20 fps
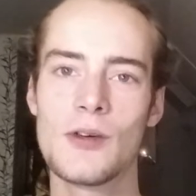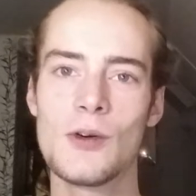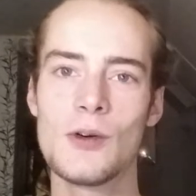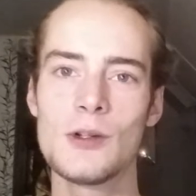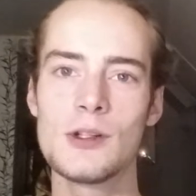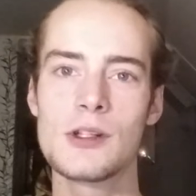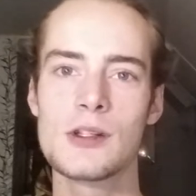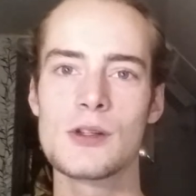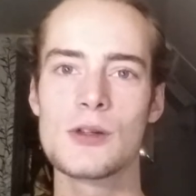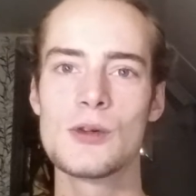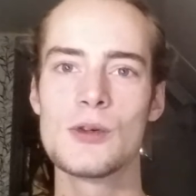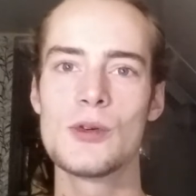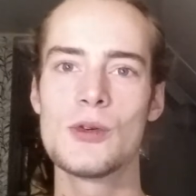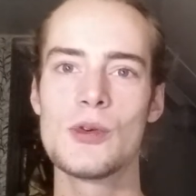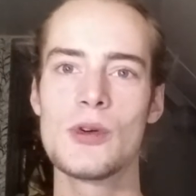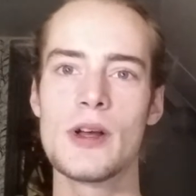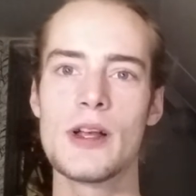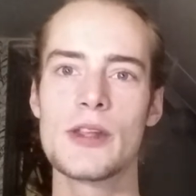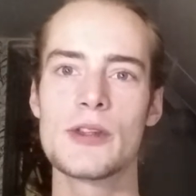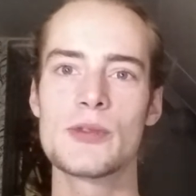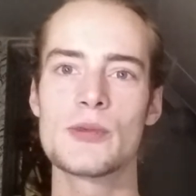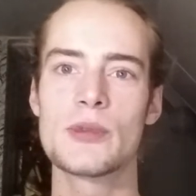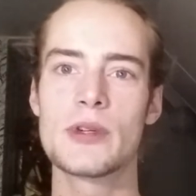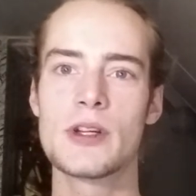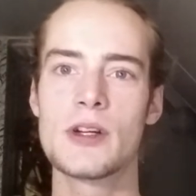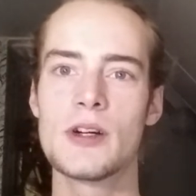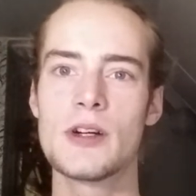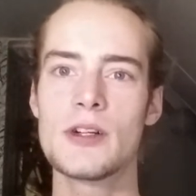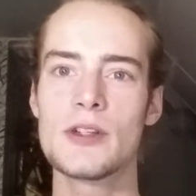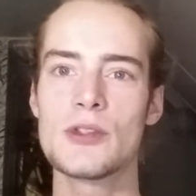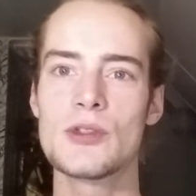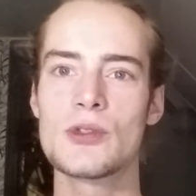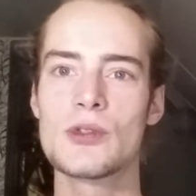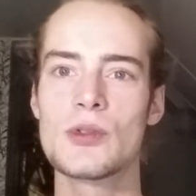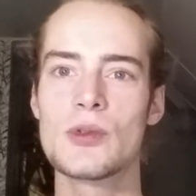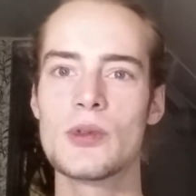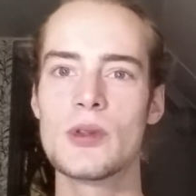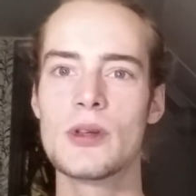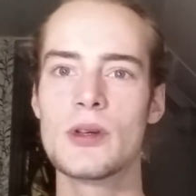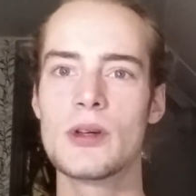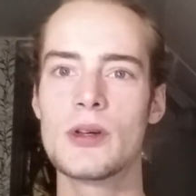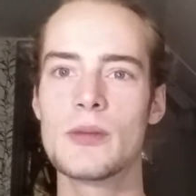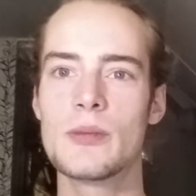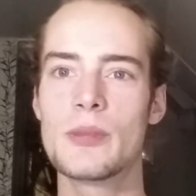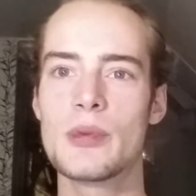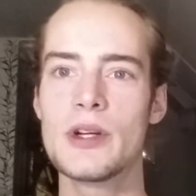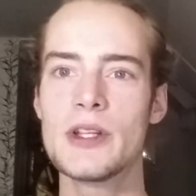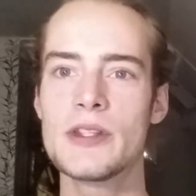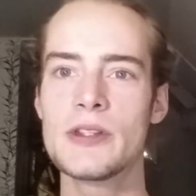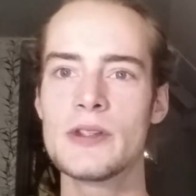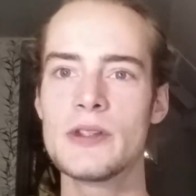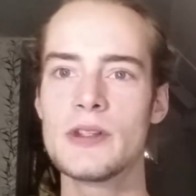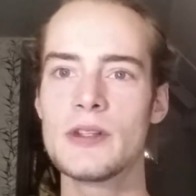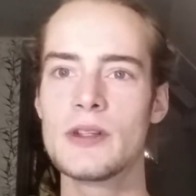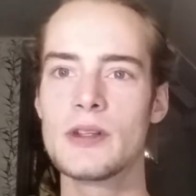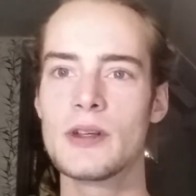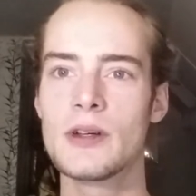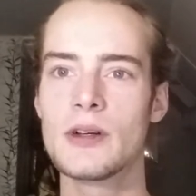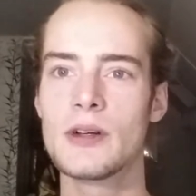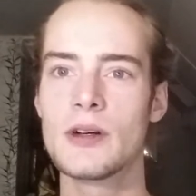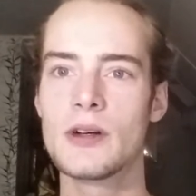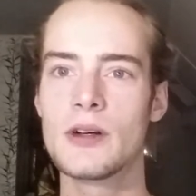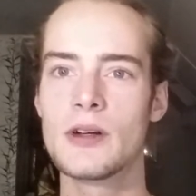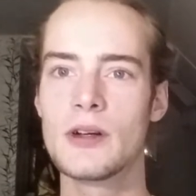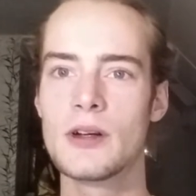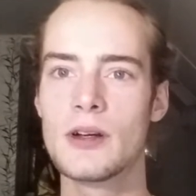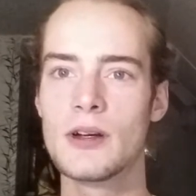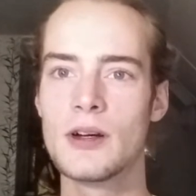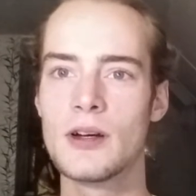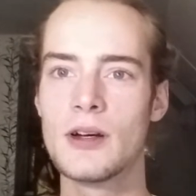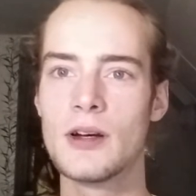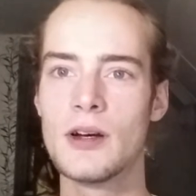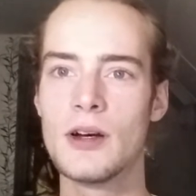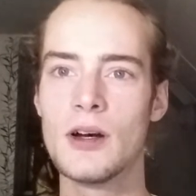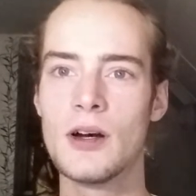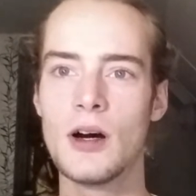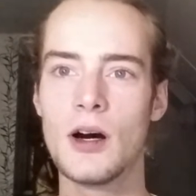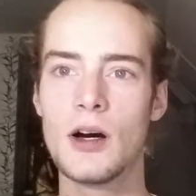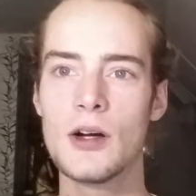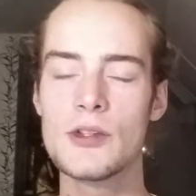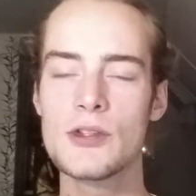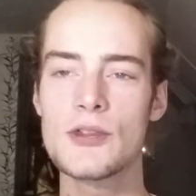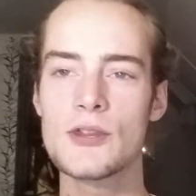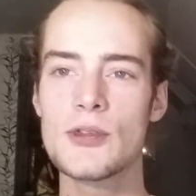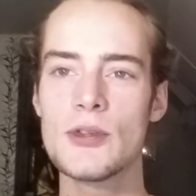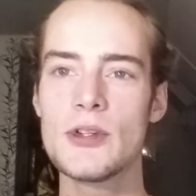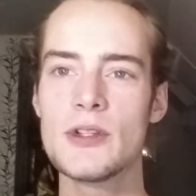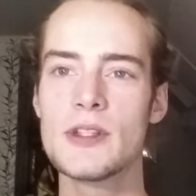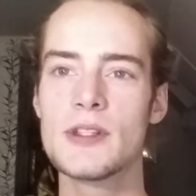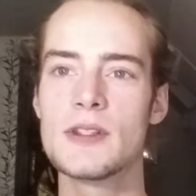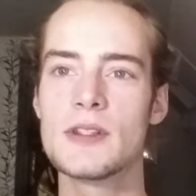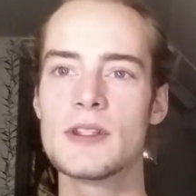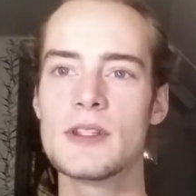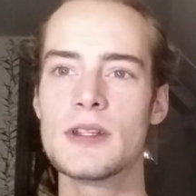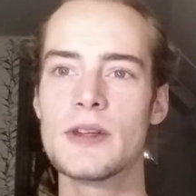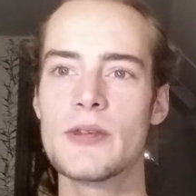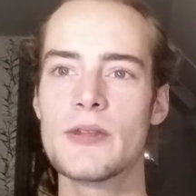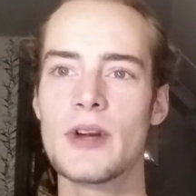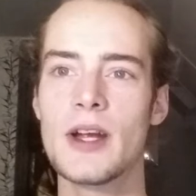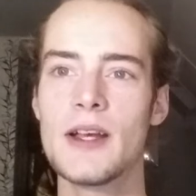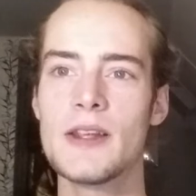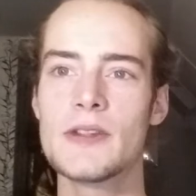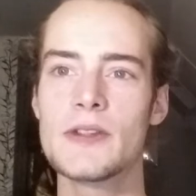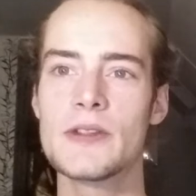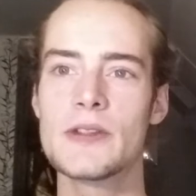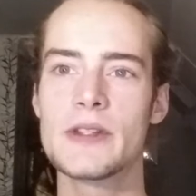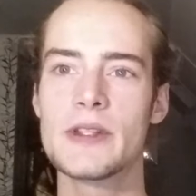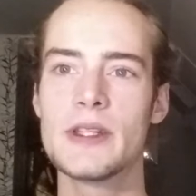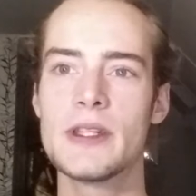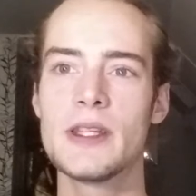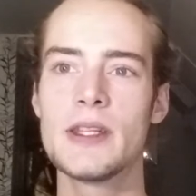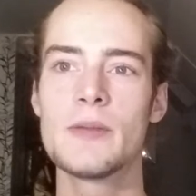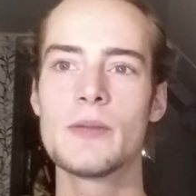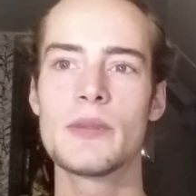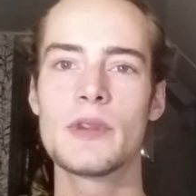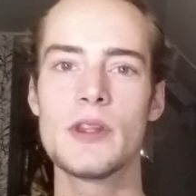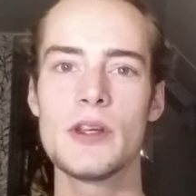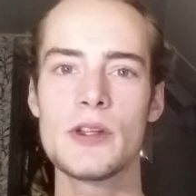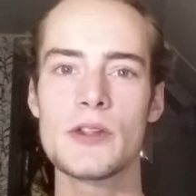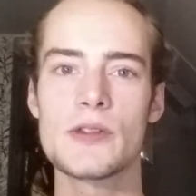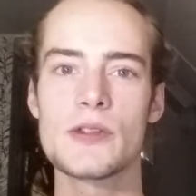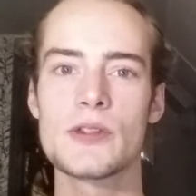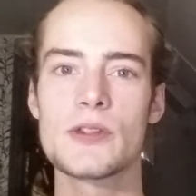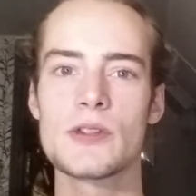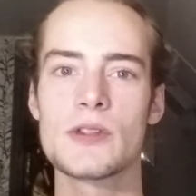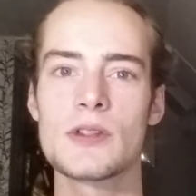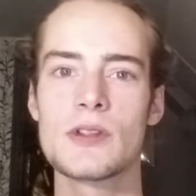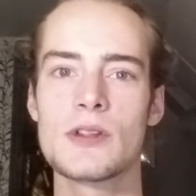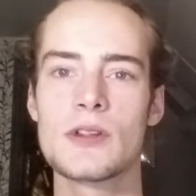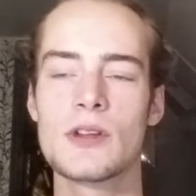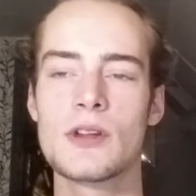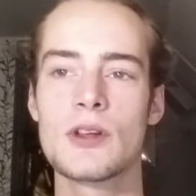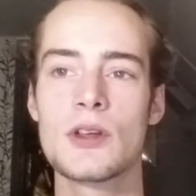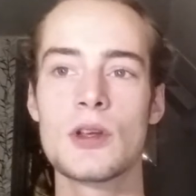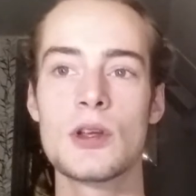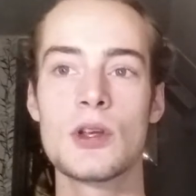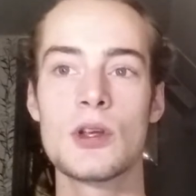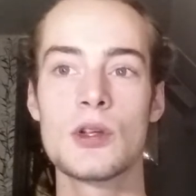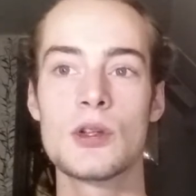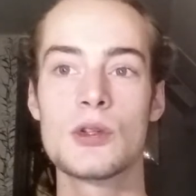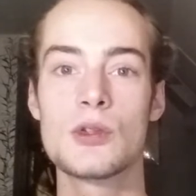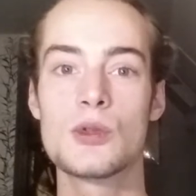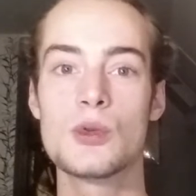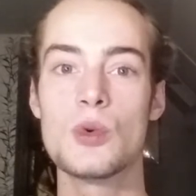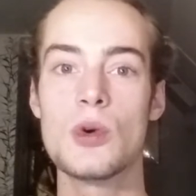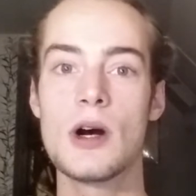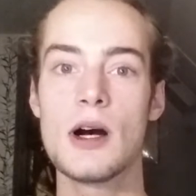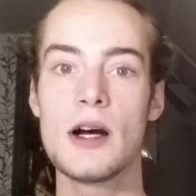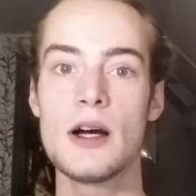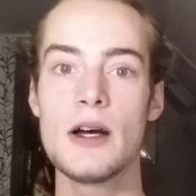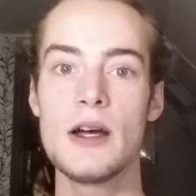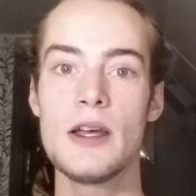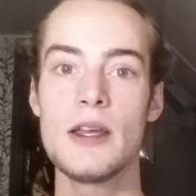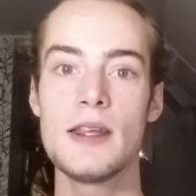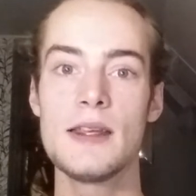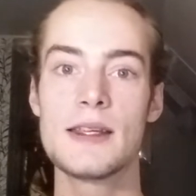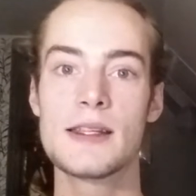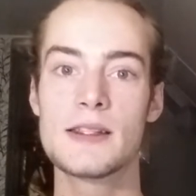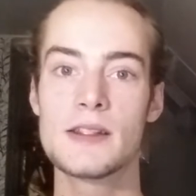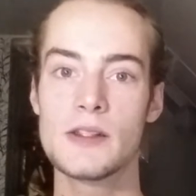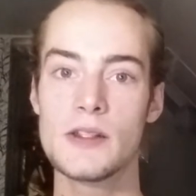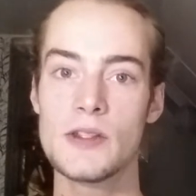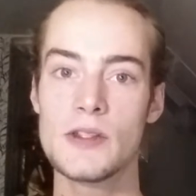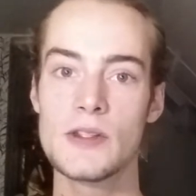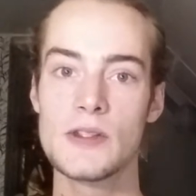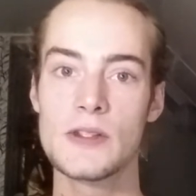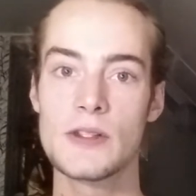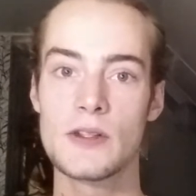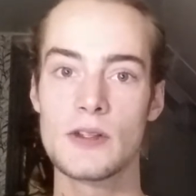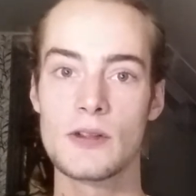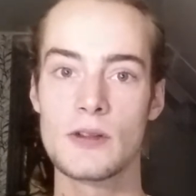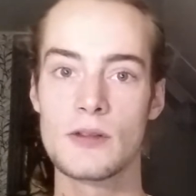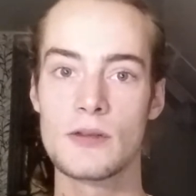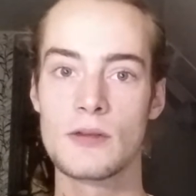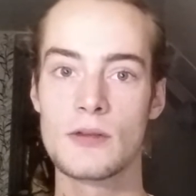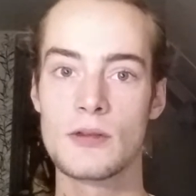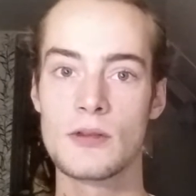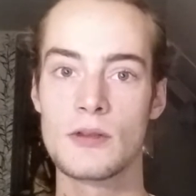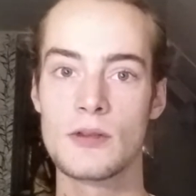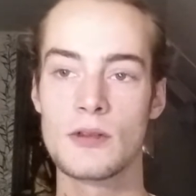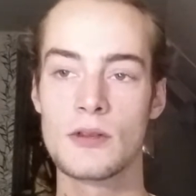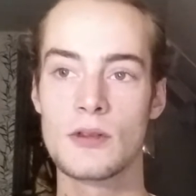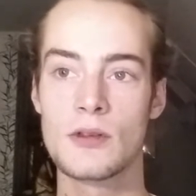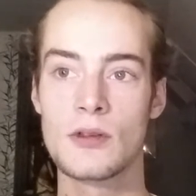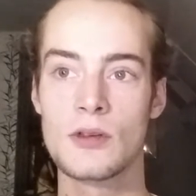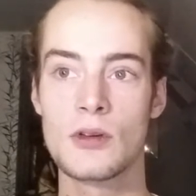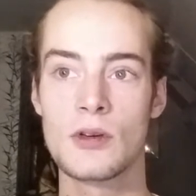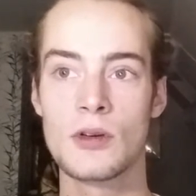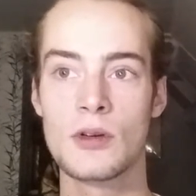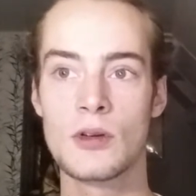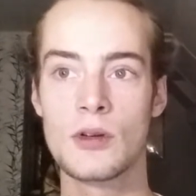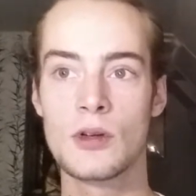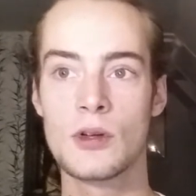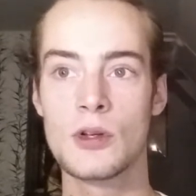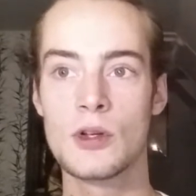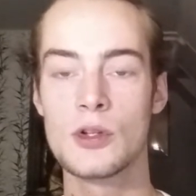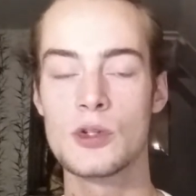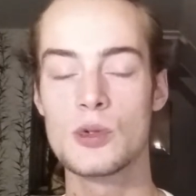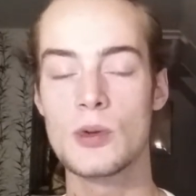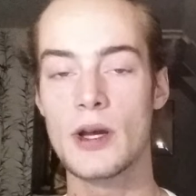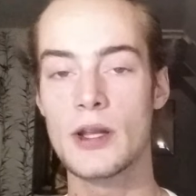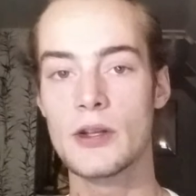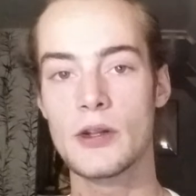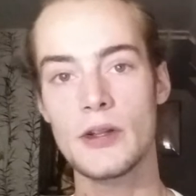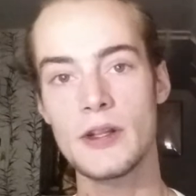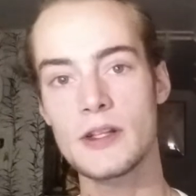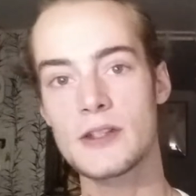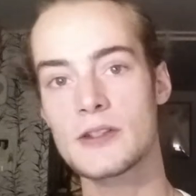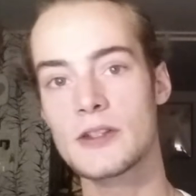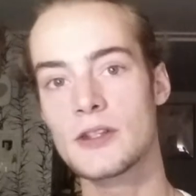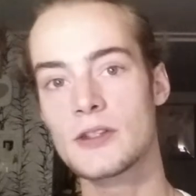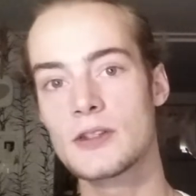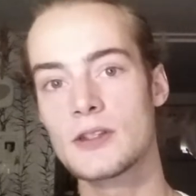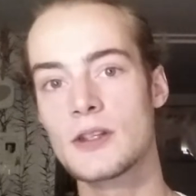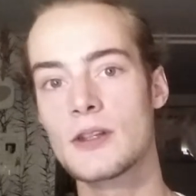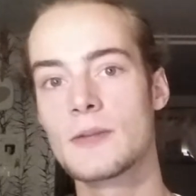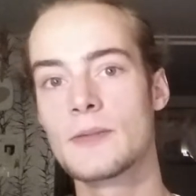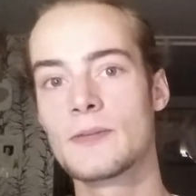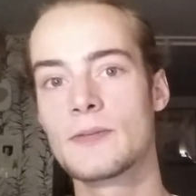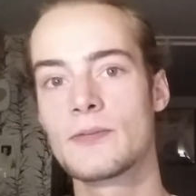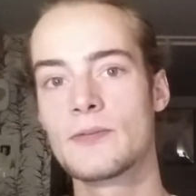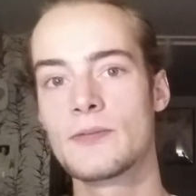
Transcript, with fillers: Also, as regards to the present, uncertainty arises in him thus. Do I exist? Do I not exist?